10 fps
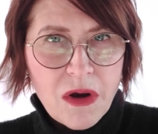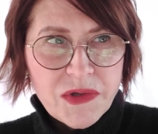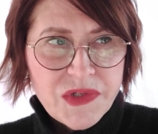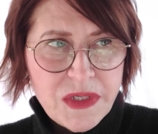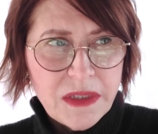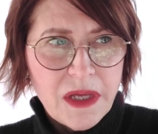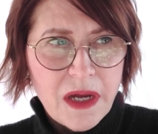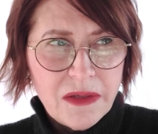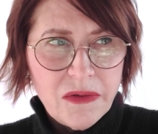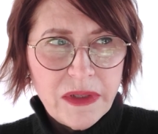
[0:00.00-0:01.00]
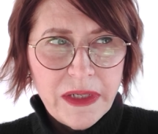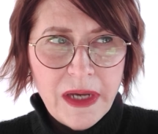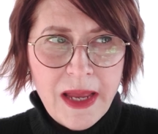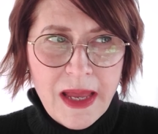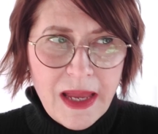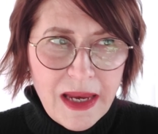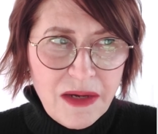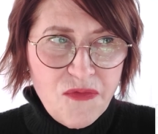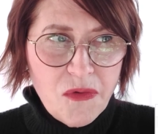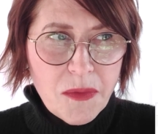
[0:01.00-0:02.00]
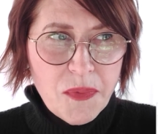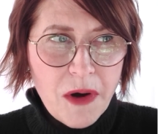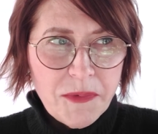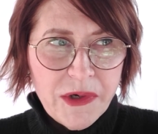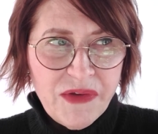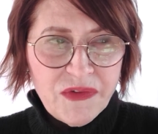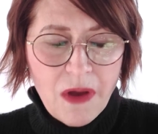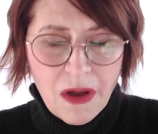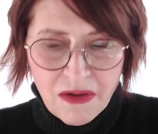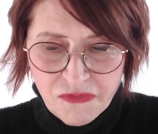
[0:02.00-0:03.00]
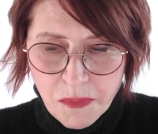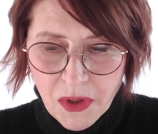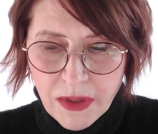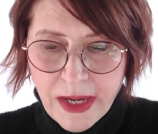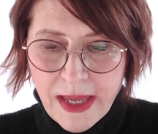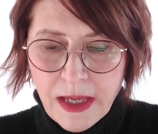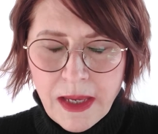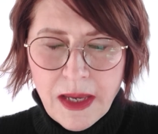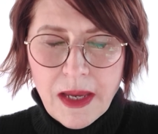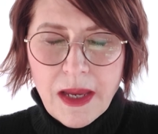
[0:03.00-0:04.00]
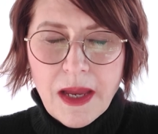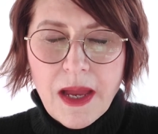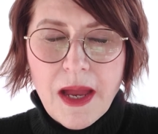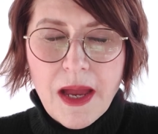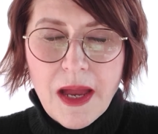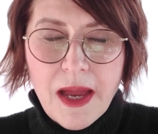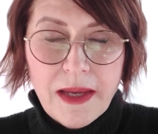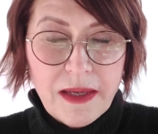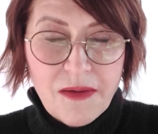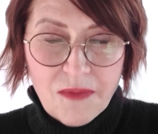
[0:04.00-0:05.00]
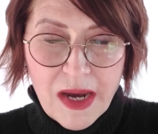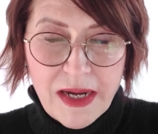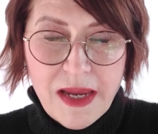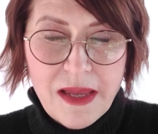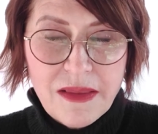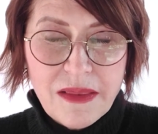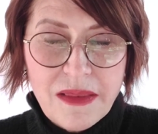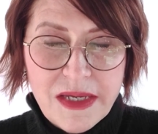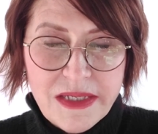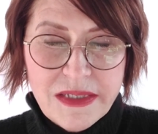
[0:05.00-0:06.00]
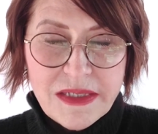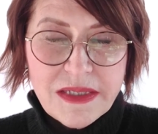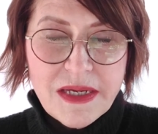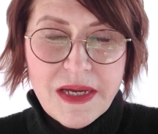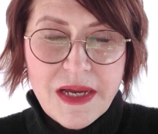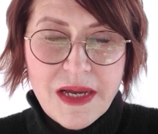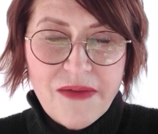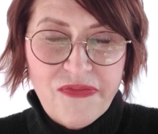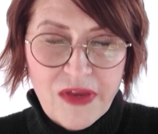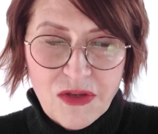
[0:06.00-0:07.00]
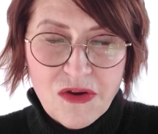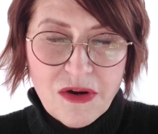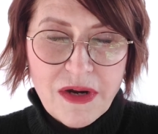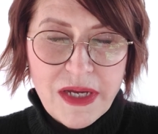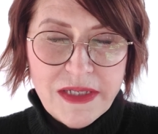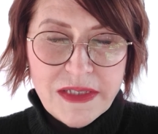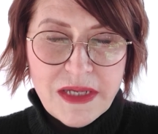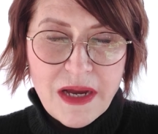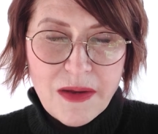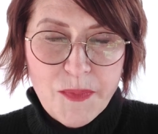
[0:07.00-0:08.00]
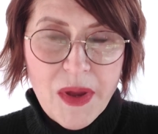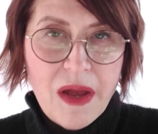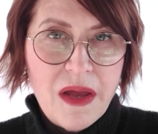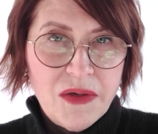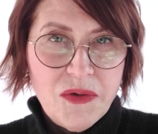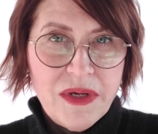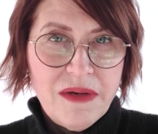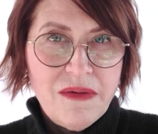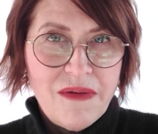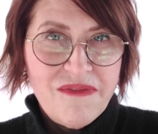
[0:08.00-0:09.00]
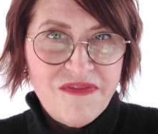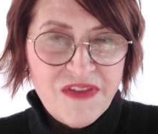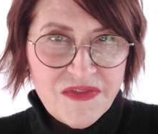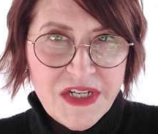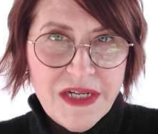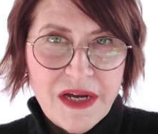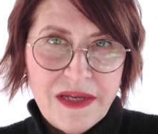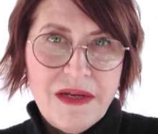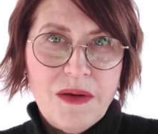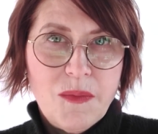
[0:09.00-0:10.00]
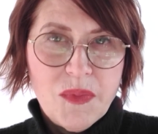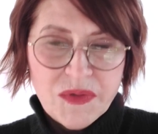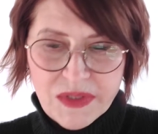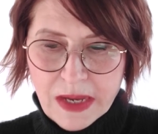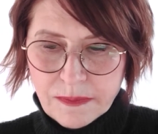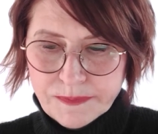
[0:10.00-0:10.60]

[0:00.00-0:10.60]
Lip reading: are still 184 properties off market. And get ready, this figure is up 159%.